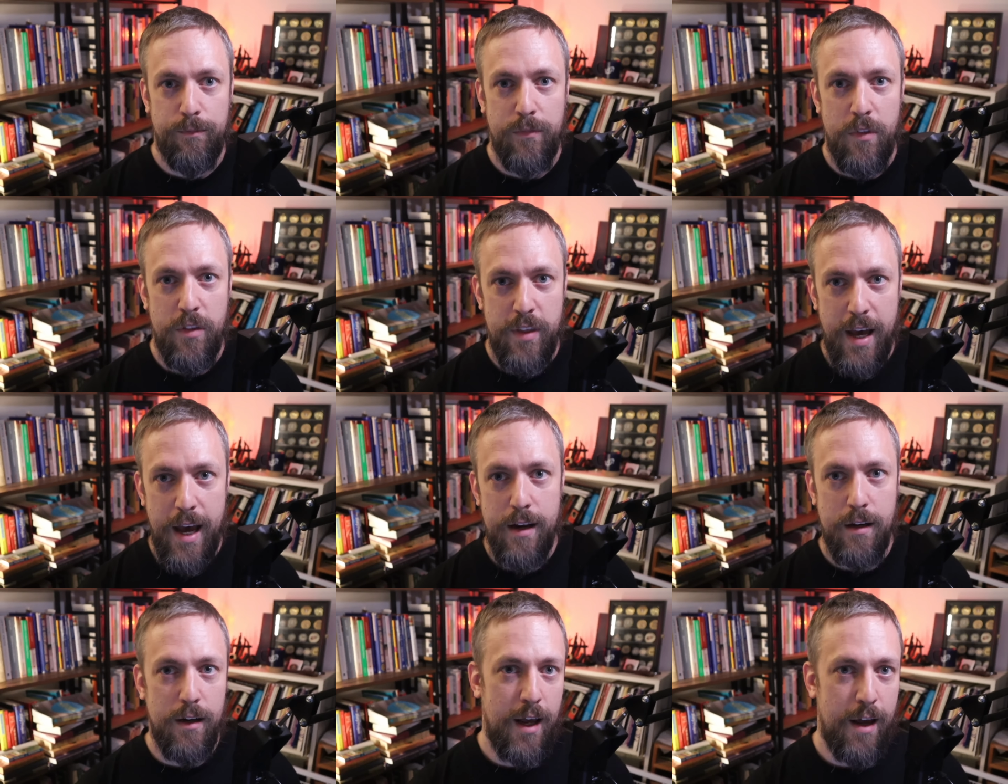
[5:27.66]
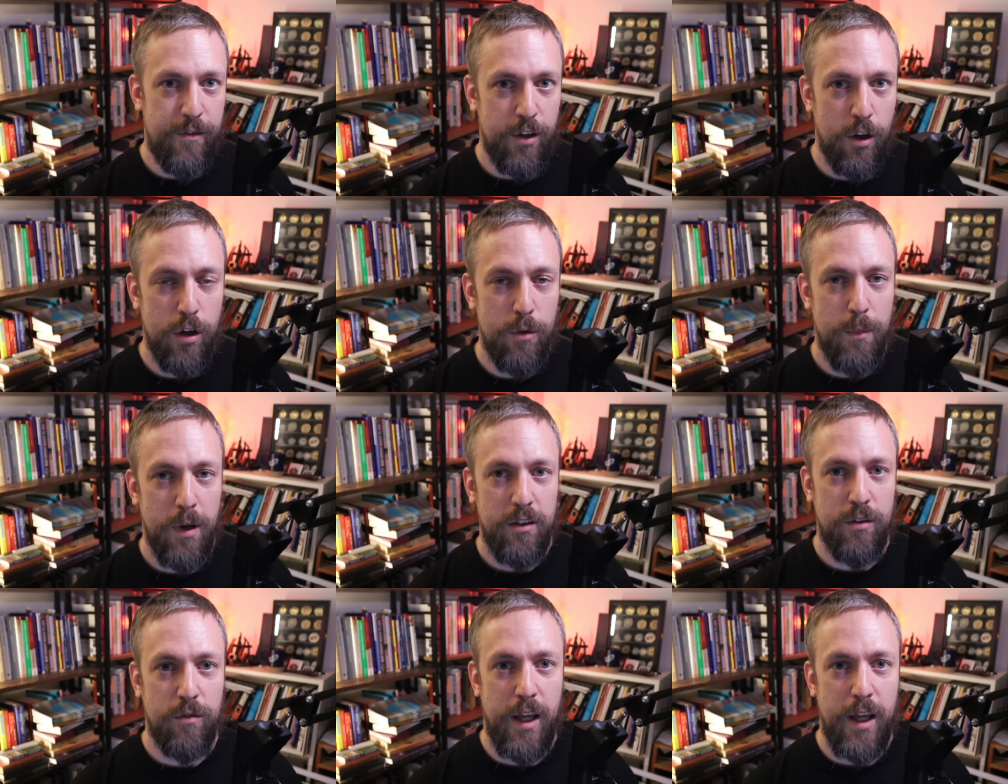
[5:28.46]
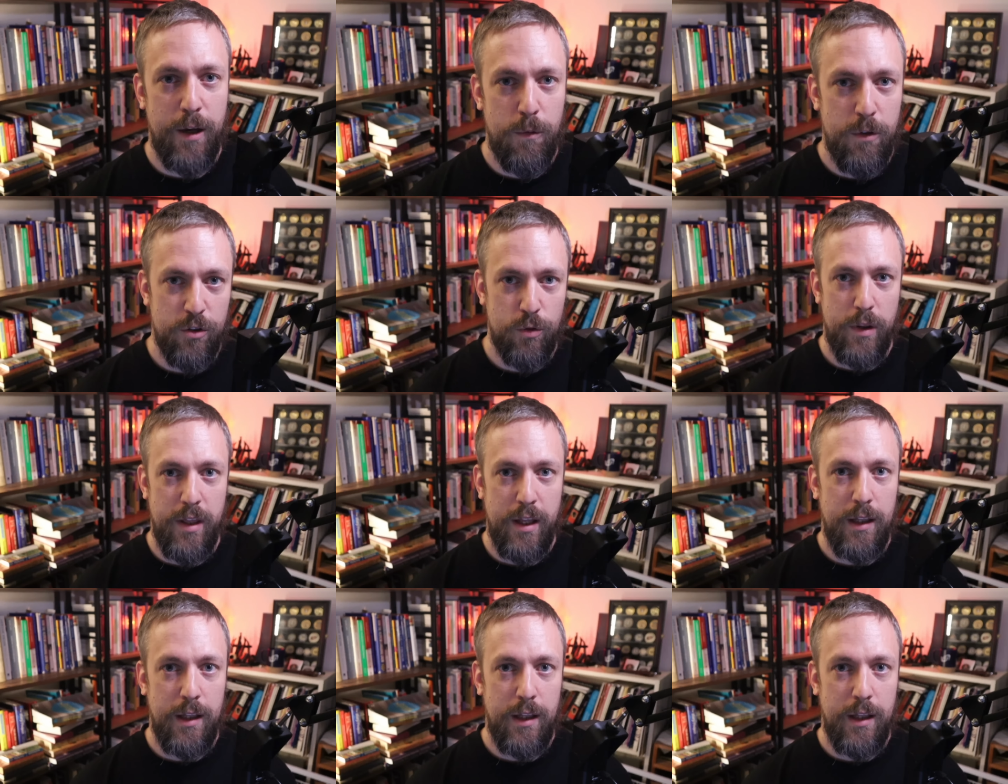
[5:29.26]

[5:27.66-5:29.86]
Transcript: That and having a good mix of languages with a